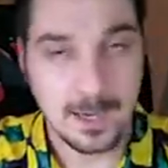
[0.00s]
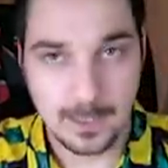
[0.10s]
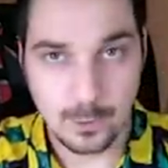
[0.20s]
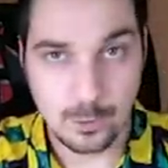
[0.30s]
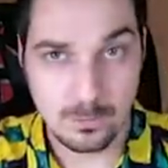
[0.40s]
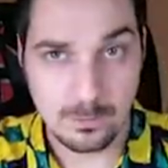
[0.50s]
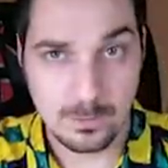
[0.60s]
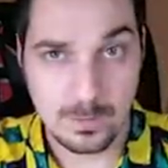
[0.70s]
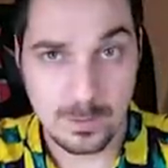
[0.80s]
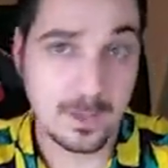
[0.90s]
and I don't,
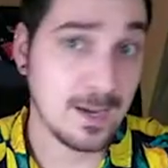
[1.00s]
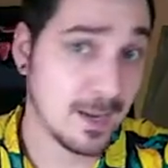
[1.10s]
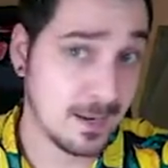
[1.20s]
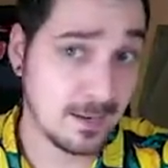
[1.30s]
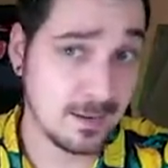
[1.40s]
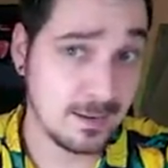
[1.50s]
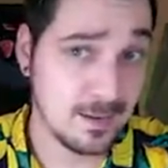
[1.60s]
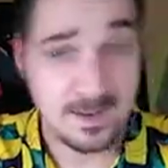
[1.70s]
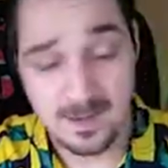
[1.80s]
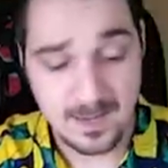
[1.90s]
I'm gonna
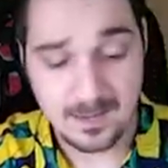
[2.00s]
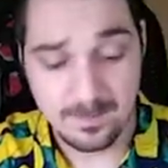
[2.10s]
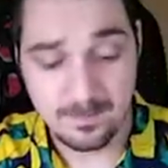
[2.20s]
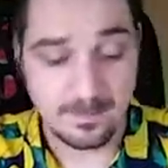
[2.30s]
end up